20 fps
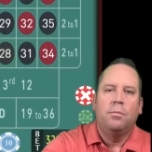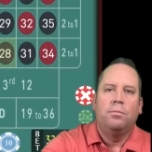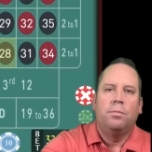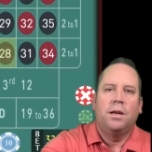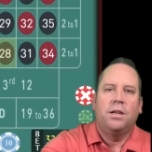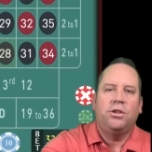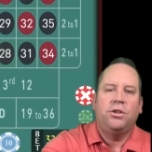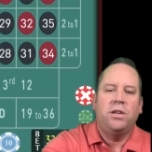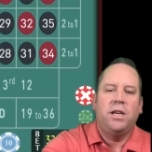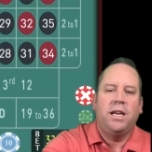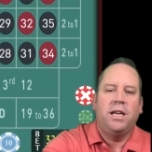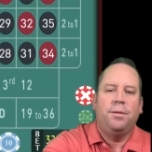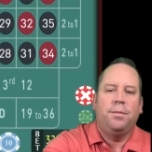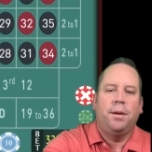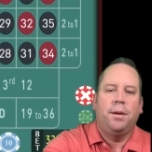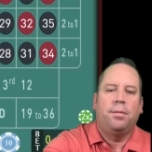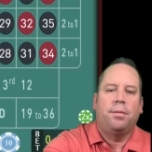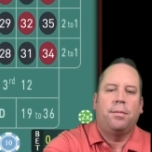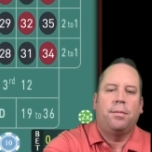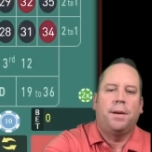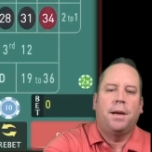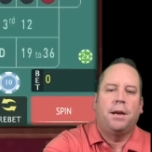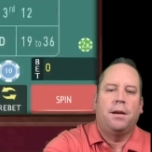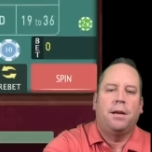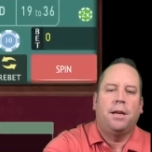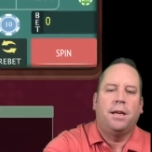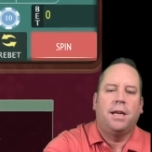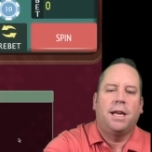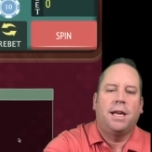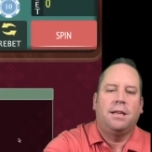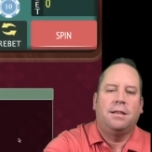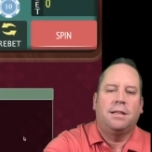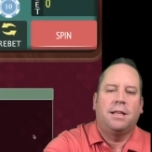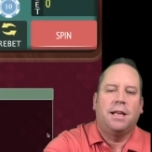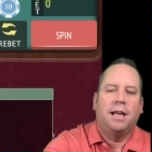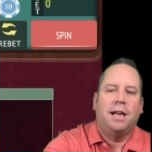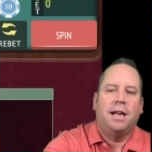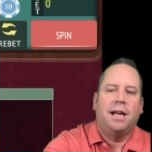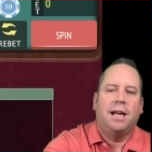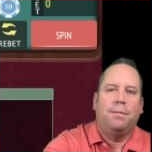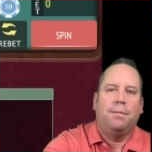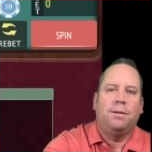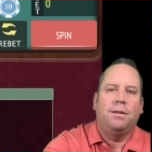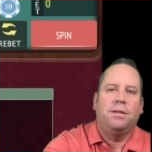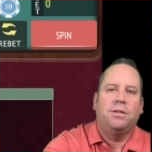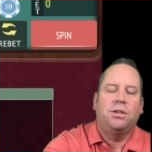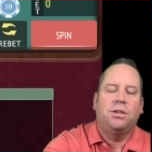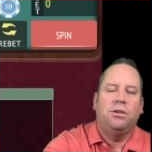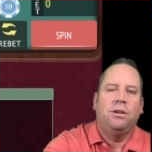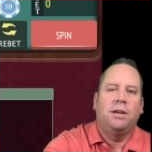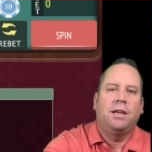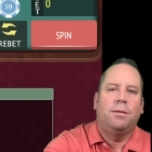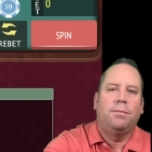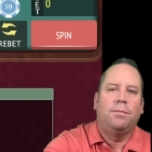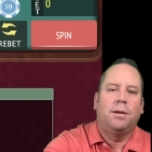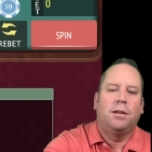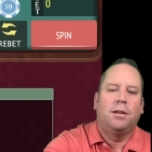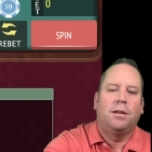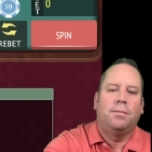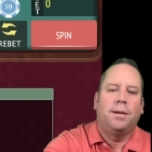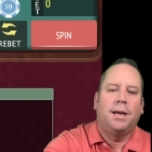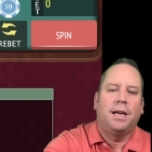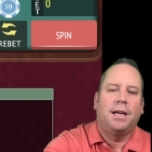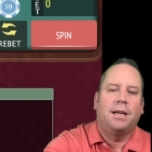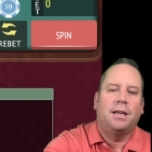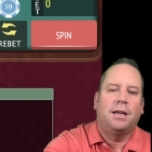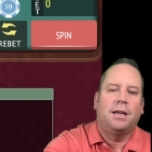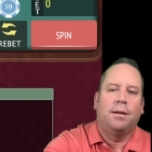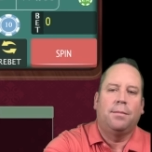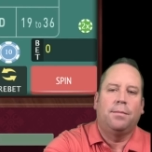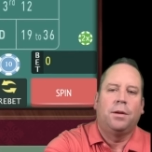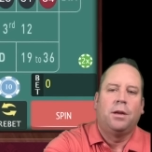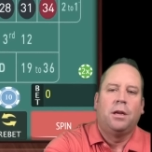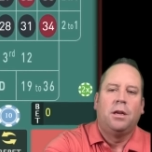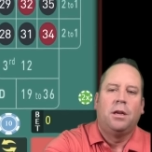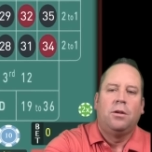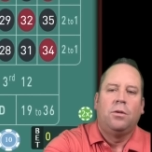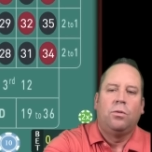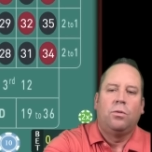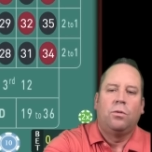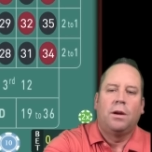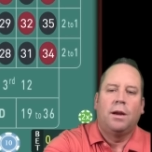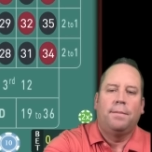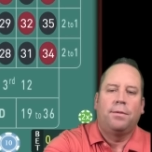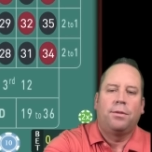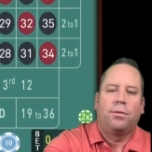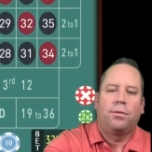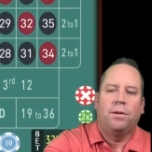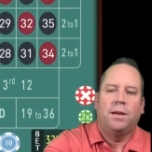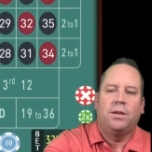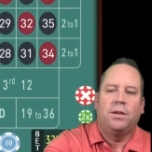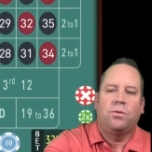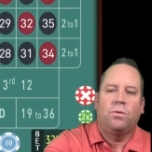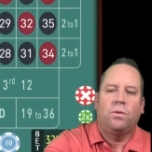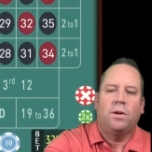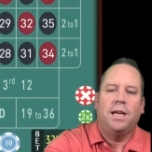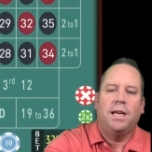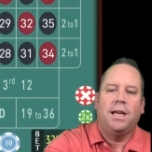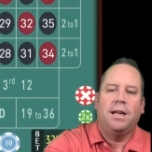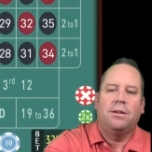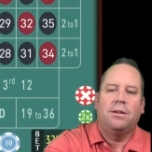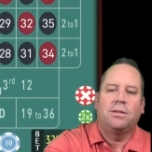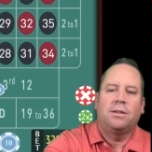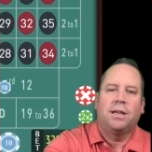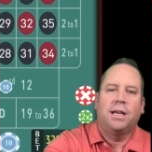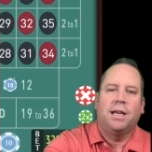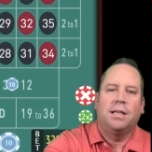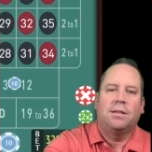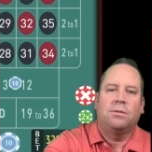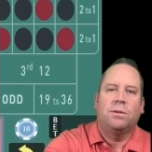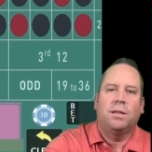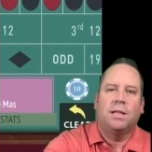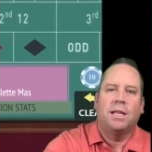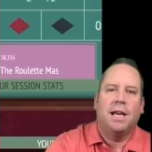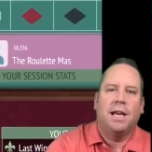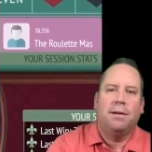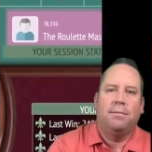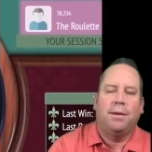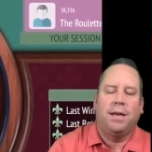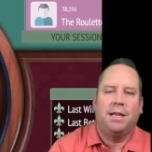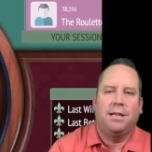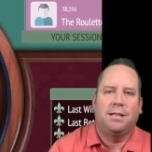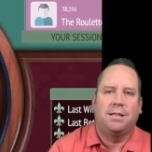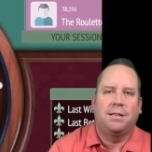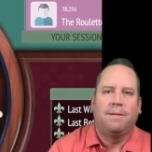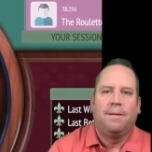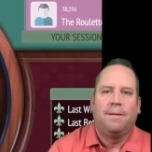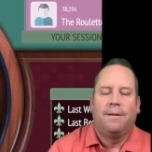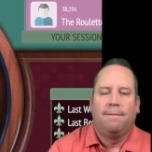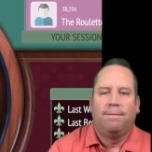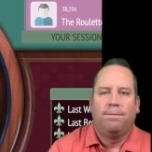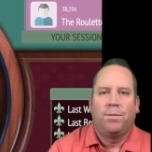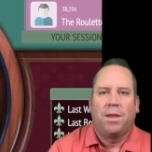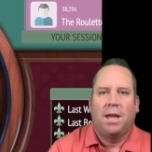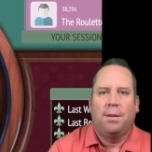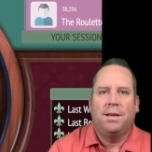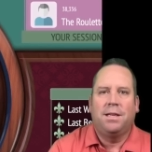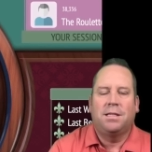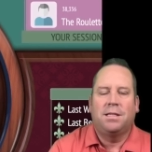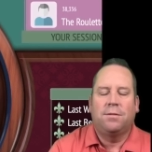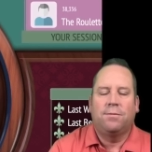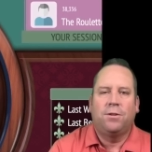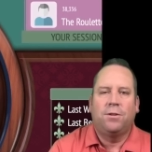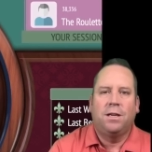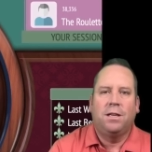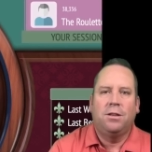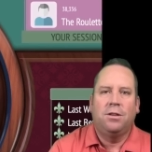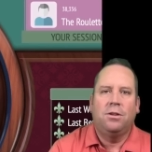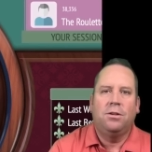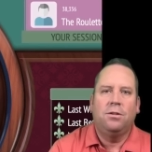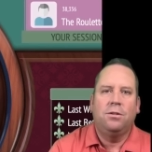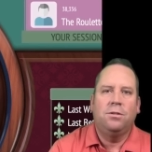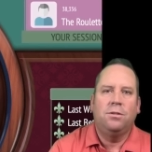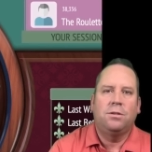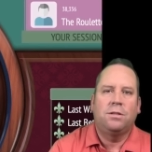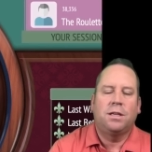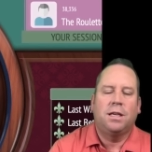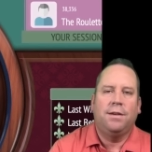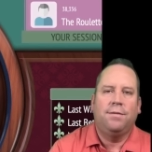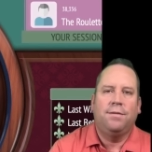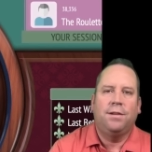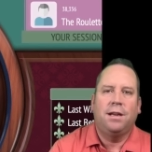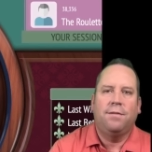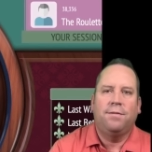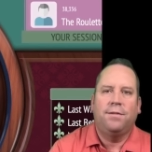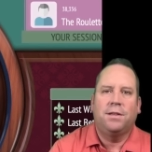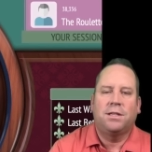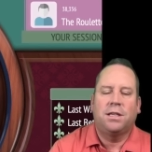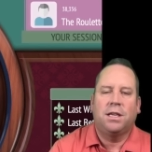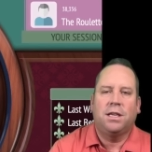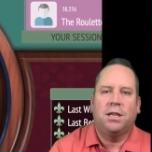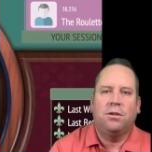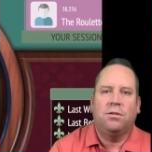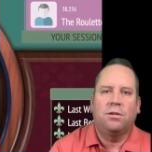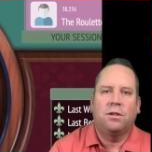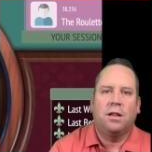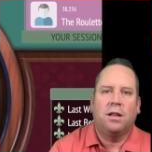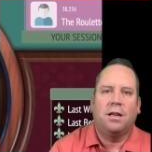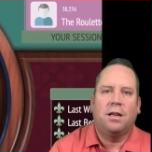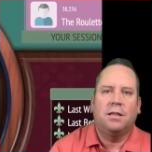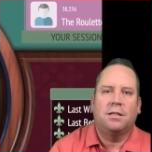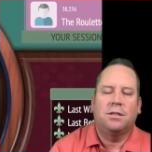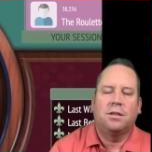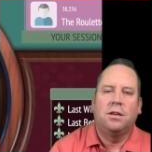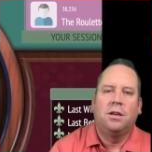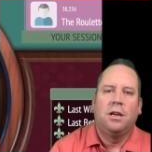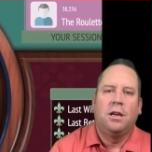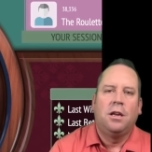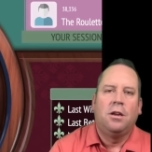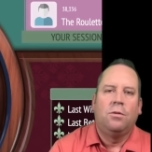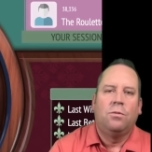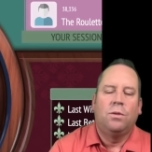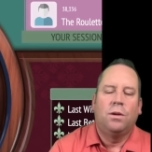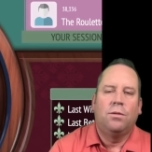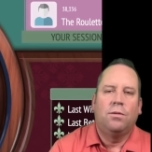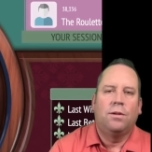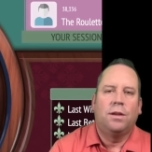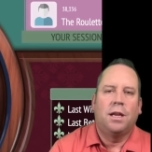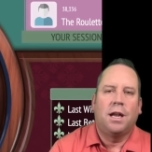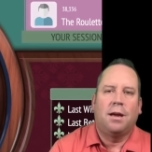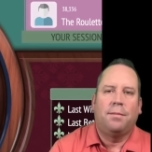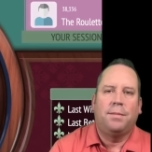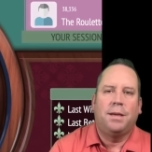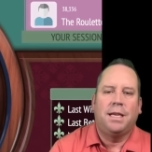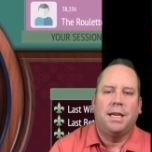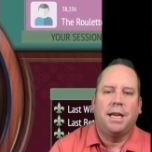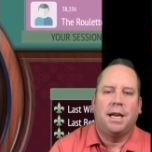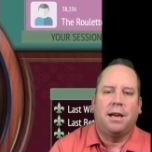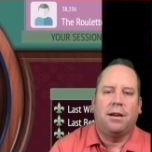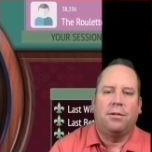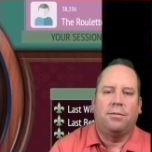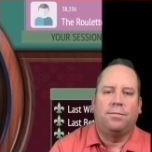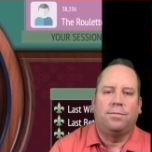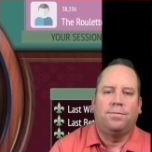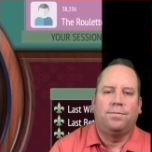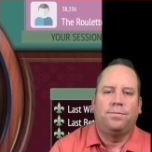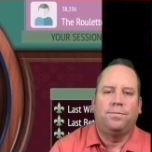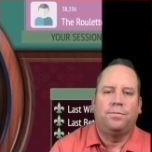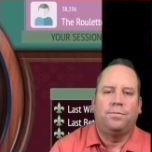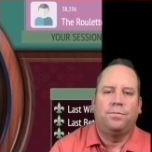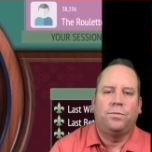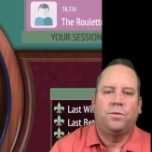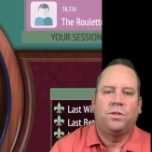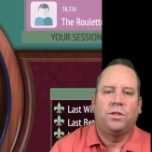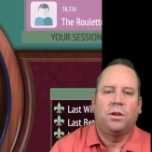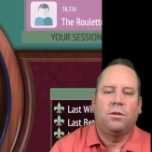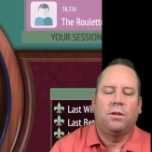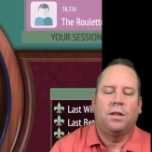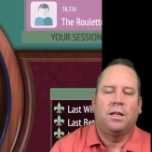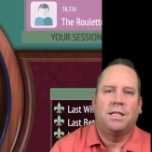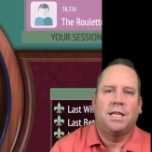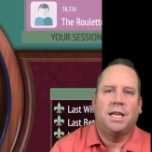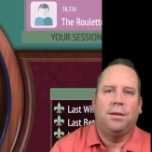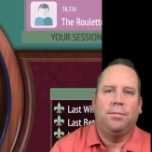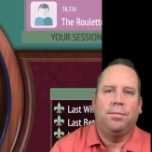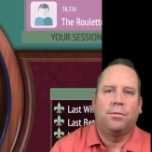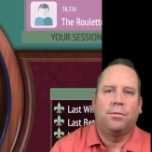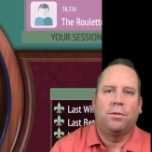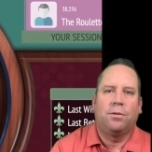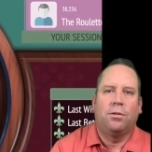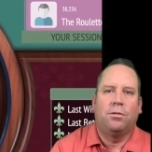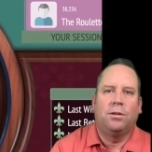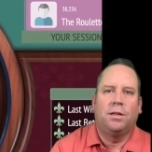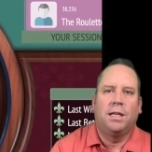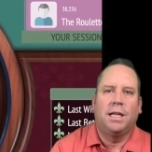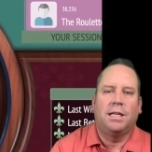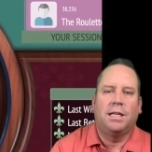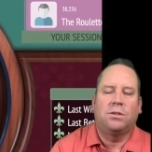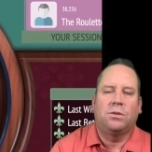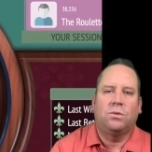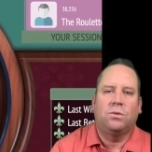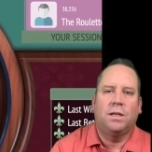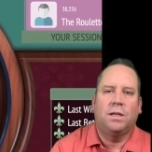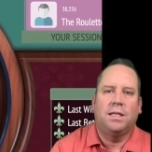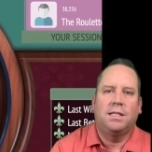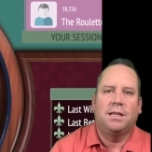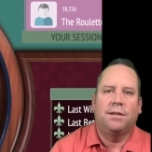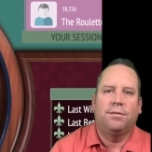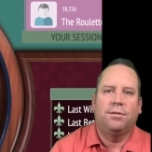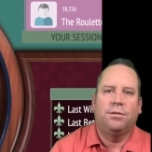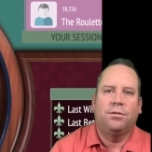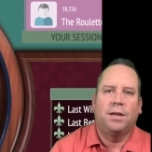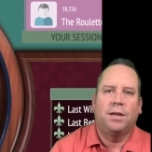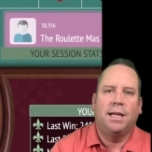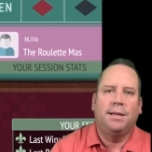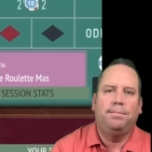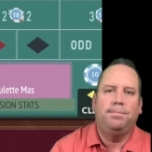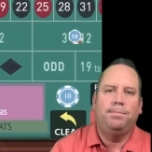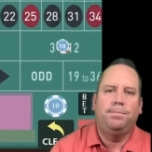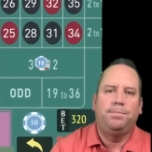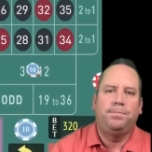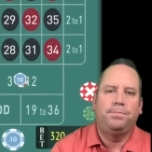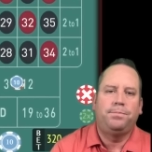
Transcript: But you need to be prepared in case that happens so you can build it back up. We're up 320 now, so guess what that means? That means if we lose, even if it's a huge loss, we will not be down. So let's keep it rolling. That's 27 red.